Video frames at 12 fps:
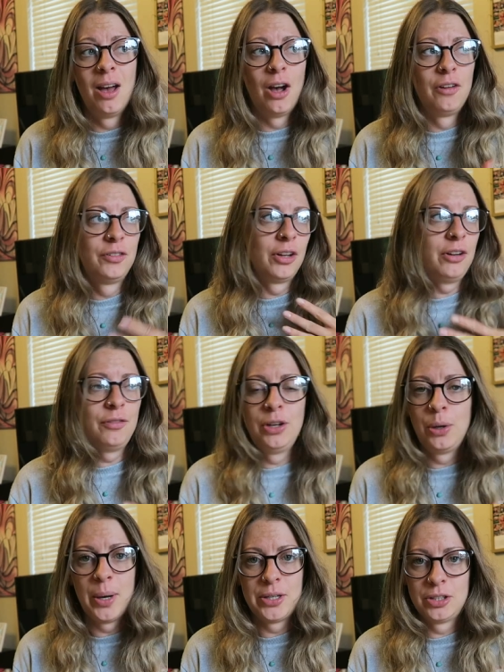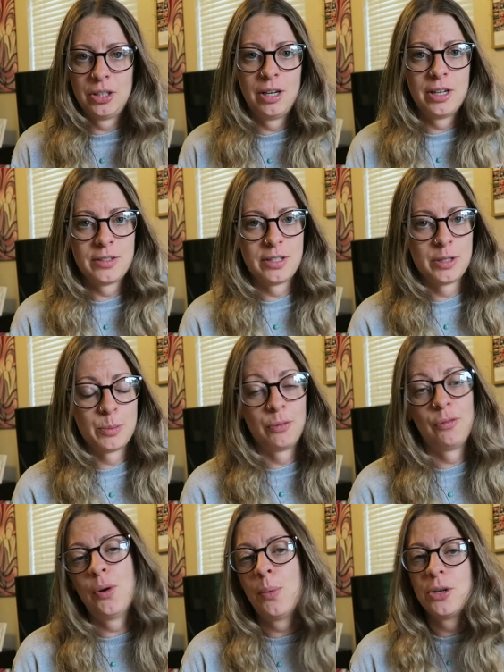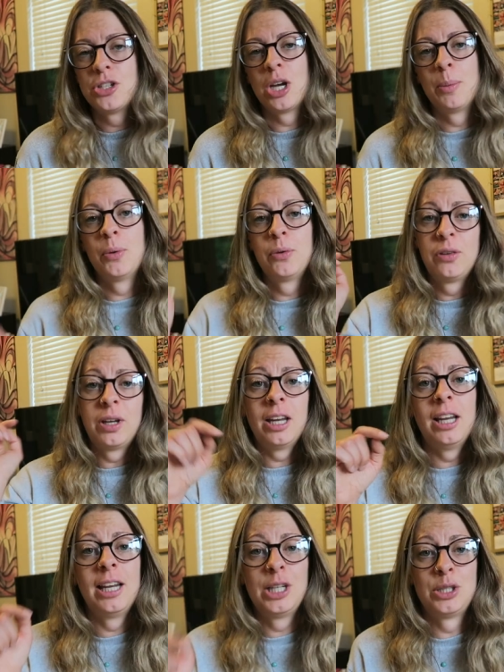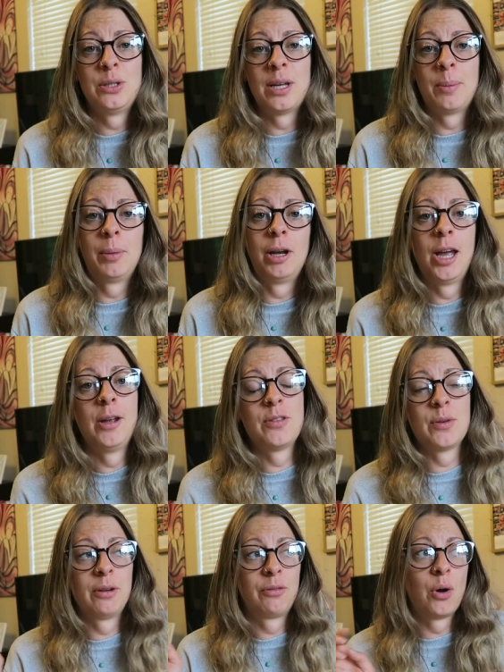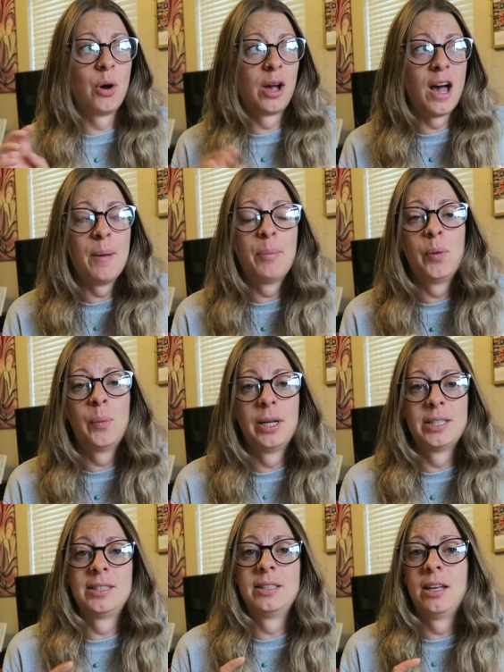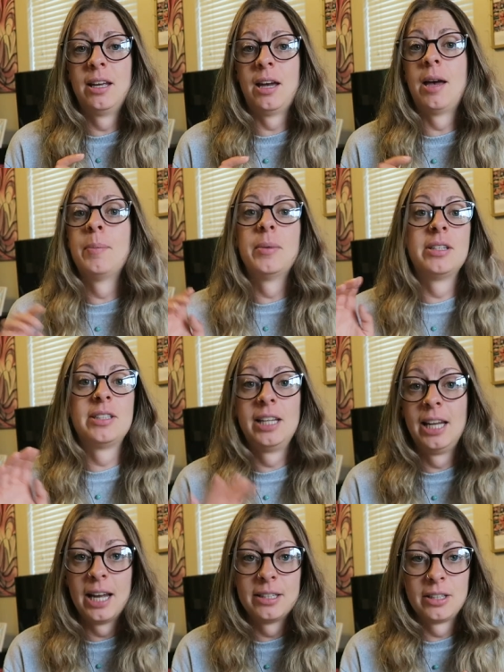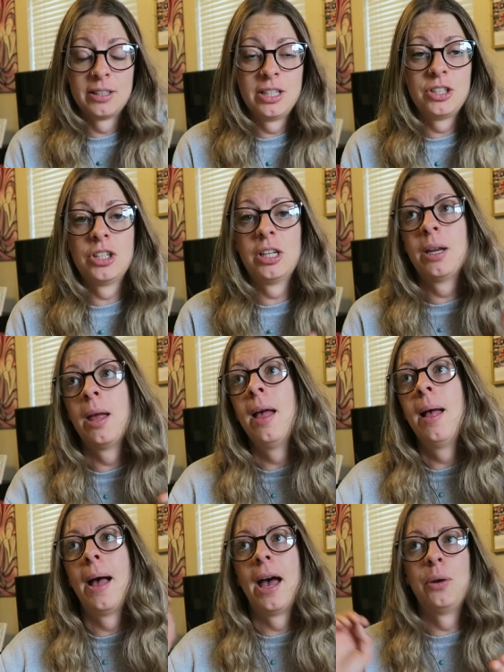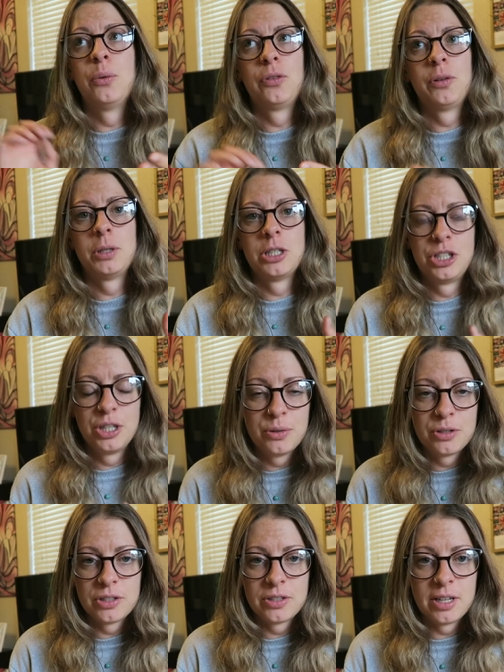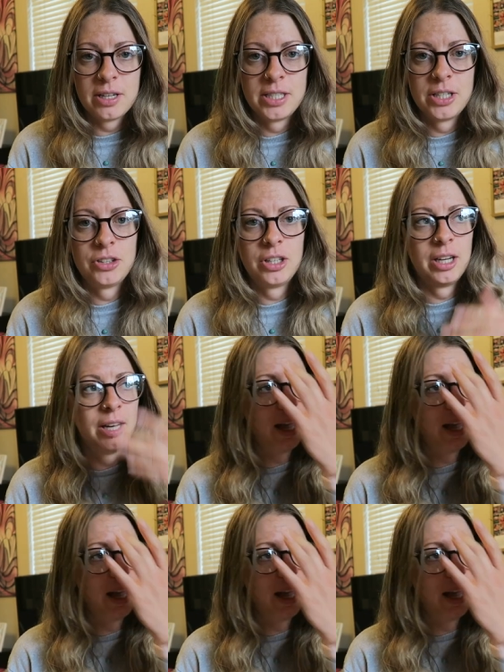I've done a few question and answers before, which I'm also going to link to down below. So I've got a couple with um, a celiac dietitian and also with a children's dietitian.